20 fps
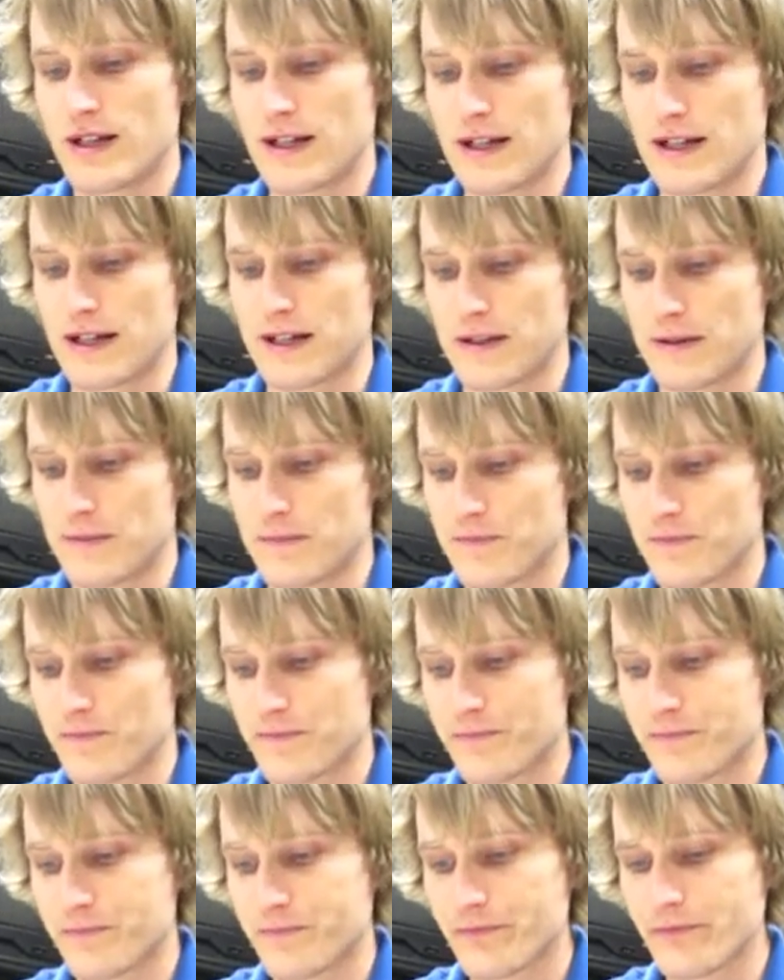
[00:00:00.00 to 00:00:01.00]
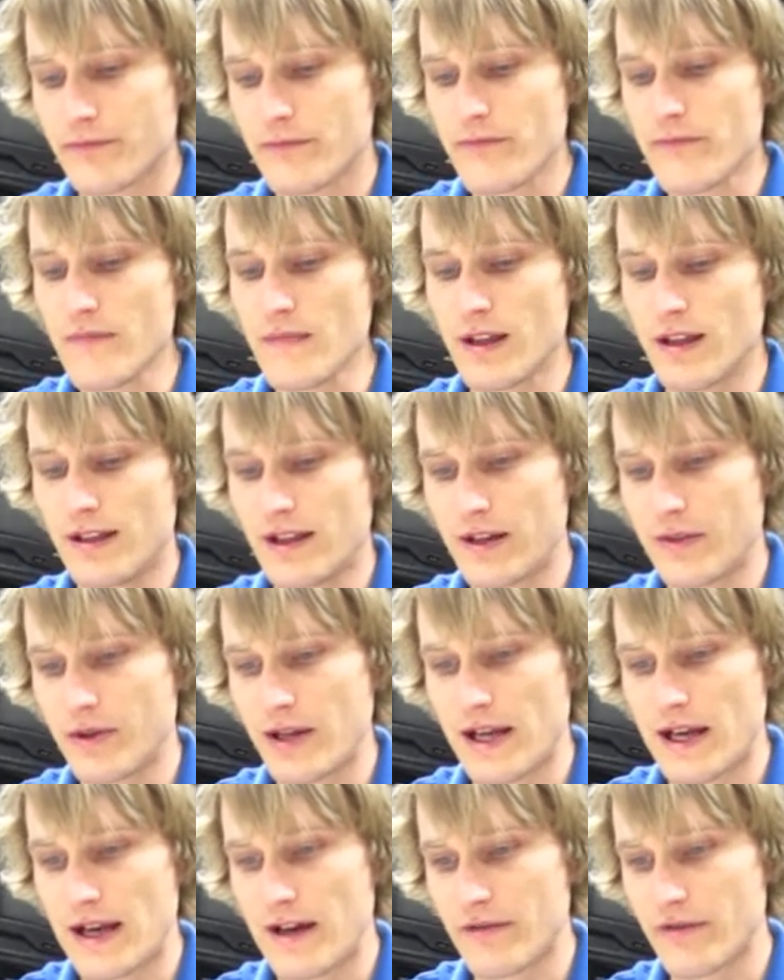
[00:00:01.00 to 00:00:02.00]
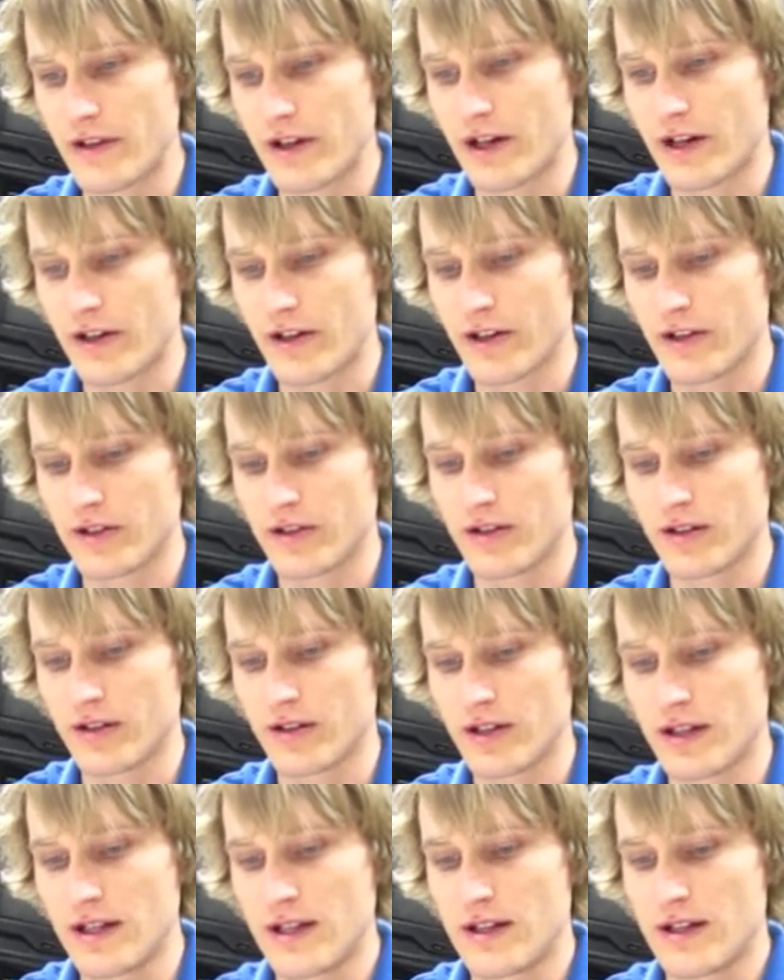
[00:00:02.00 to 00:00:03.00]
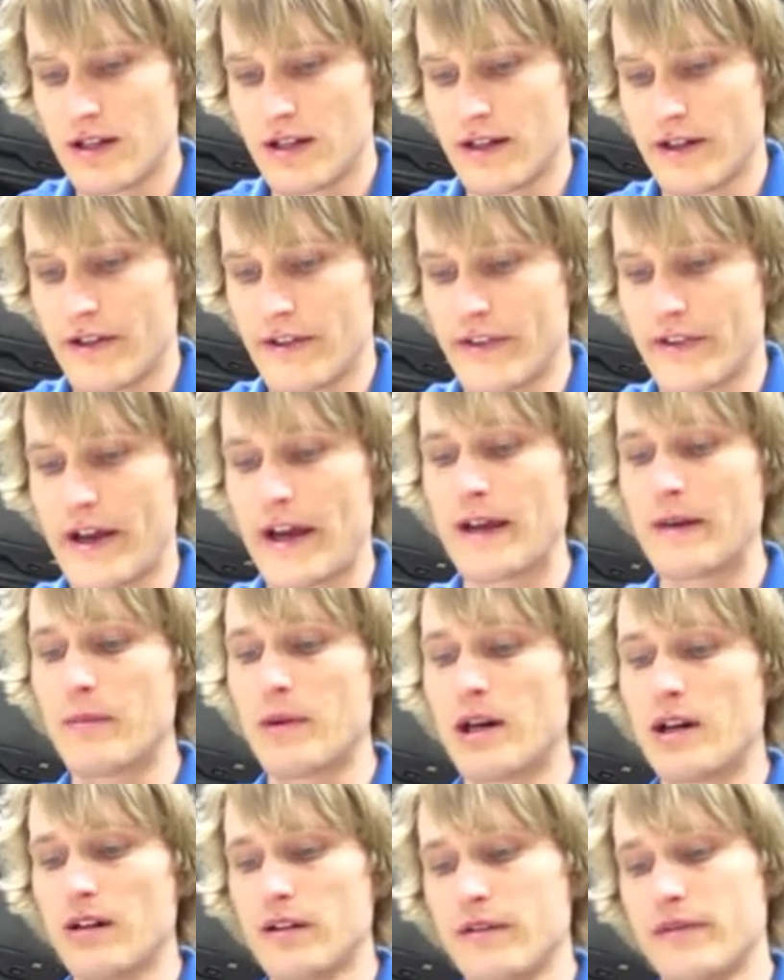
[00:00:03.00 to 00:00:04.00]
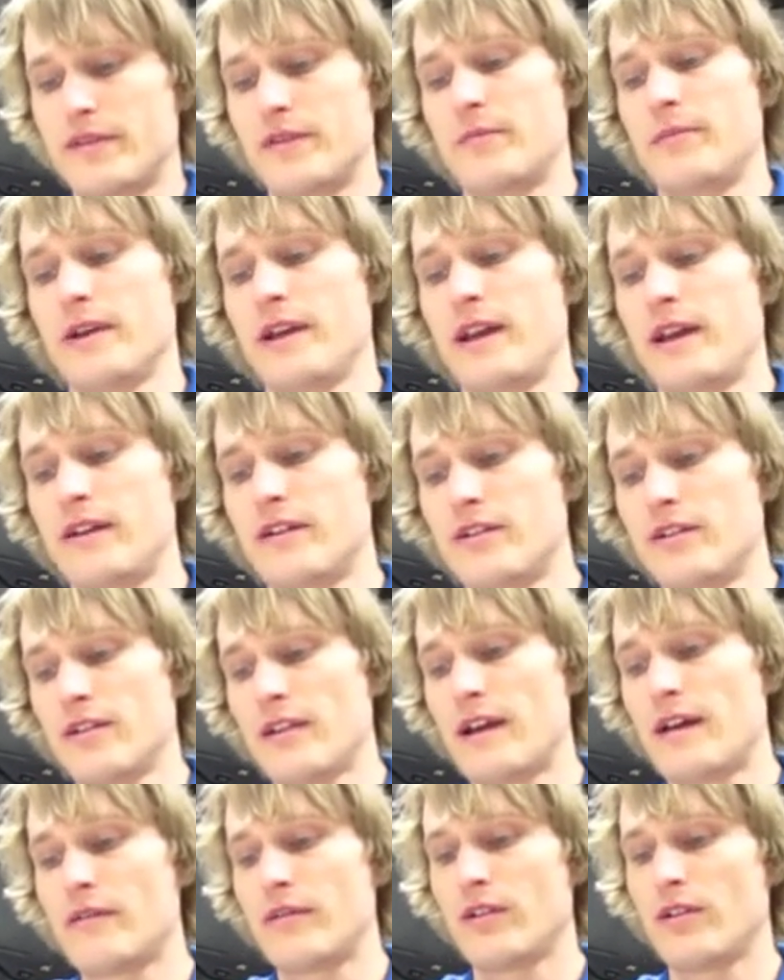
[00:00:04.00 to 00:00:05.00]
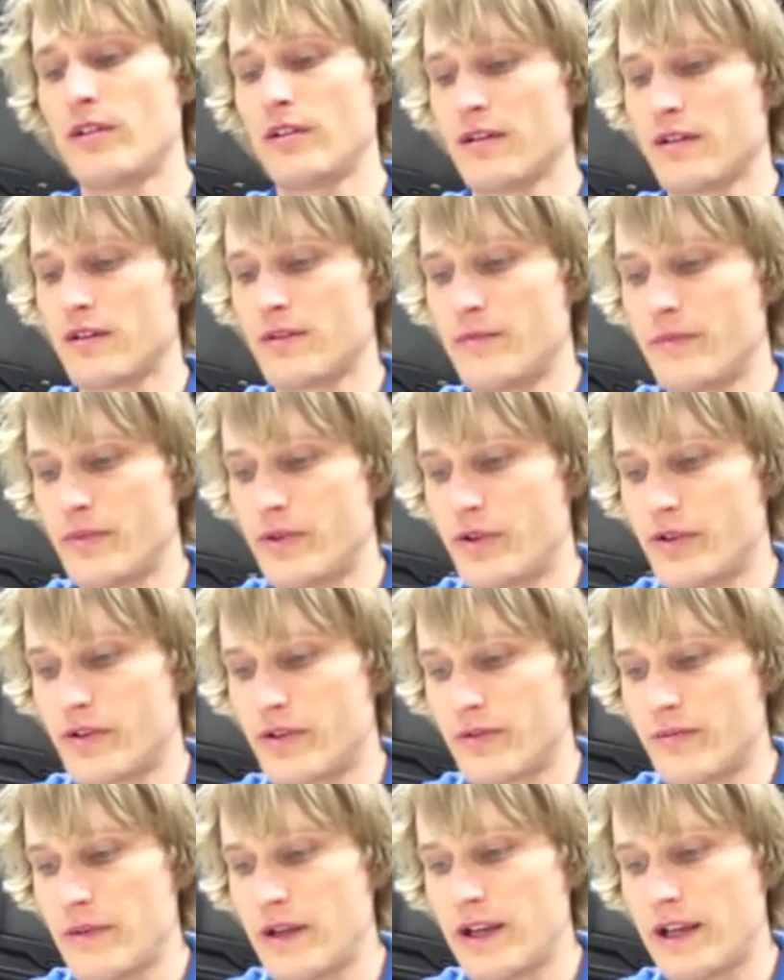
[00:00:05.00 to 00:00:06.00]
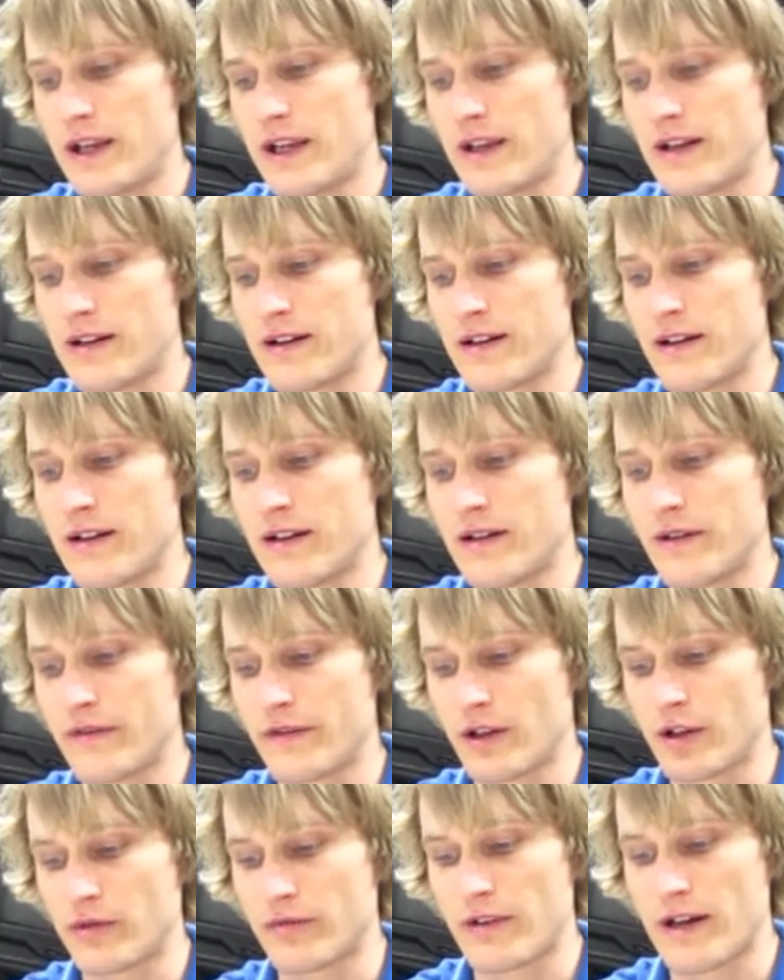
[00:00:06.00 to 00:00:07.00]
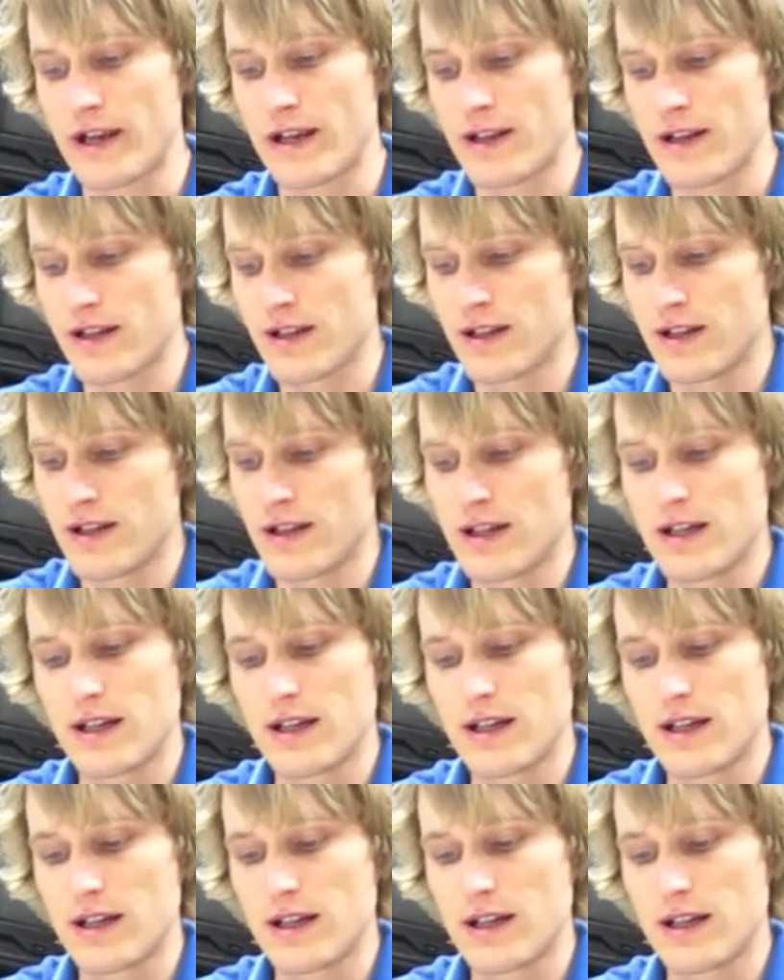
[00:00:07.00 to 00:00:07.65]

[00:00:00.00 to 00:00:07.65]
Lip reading: And then we have the article, A Design Model for Beginner Level Computer Mediated EFL Writing.